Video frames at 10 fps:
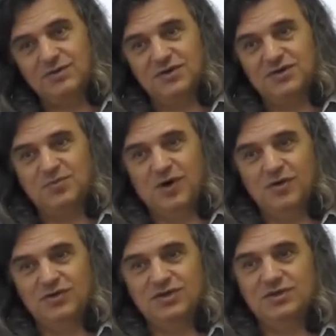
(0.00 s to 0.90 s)

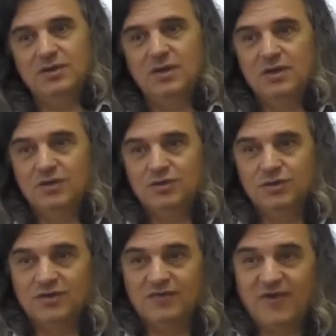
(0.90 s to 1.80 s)
response
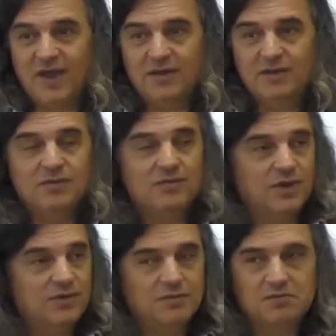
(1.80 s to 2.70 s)
to an event
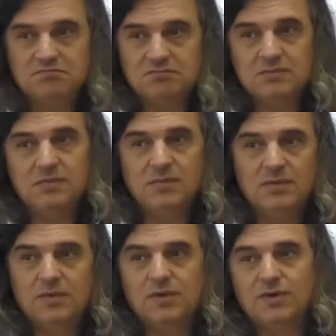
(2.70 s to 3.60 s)
that
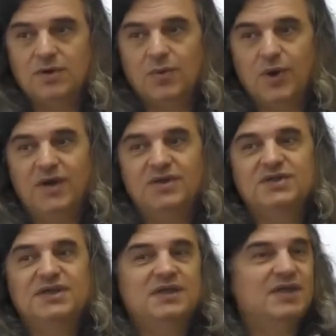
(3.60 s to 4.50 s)

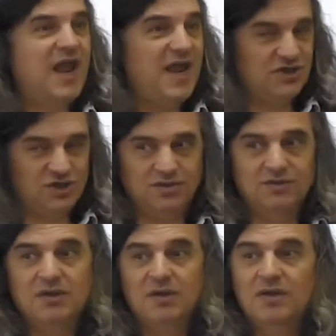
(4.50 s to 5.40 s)
requires
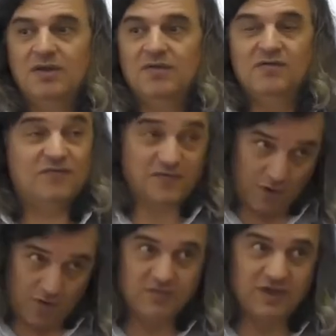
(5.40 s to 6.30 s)
attention
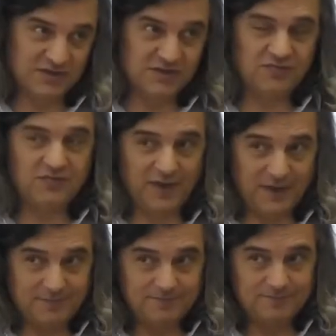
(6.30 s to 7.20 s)
from the
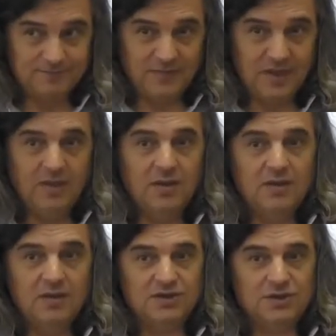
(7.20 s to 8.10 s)
software.
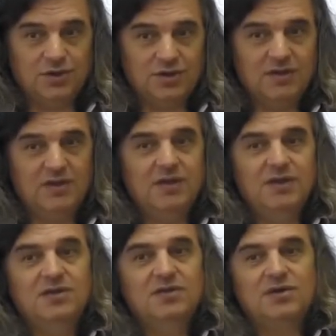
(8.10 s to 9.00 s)
Historically,
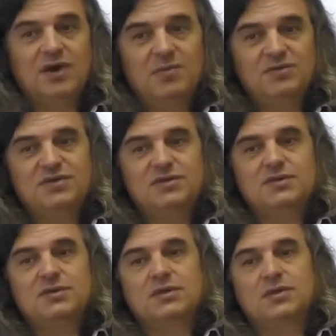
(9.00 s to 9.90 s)

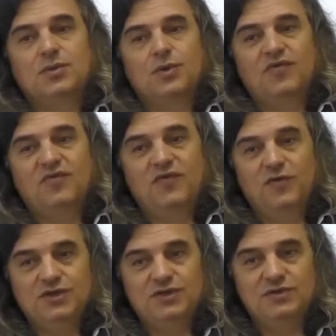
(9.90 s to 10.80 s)
interrupts were
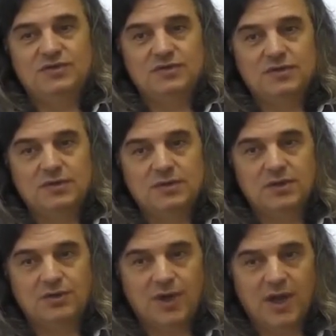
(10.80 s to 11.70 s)
first
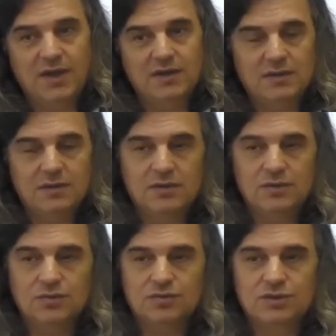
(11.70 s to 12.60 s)
created
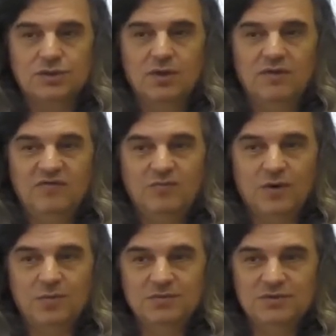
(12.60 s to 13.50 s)
to solve
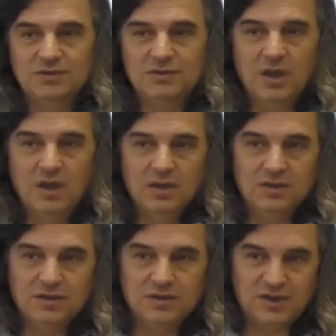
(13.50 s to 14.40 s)
problems
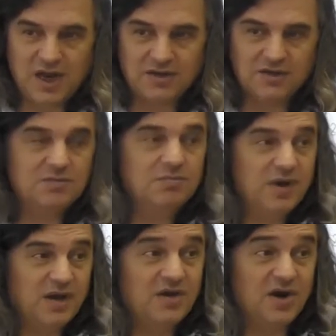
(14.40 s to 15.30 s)
detected
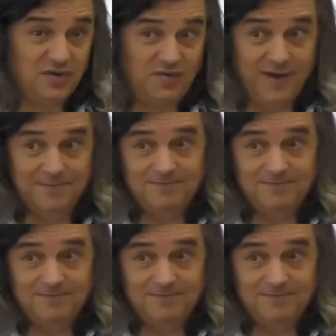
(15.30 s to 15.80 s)
by hardware.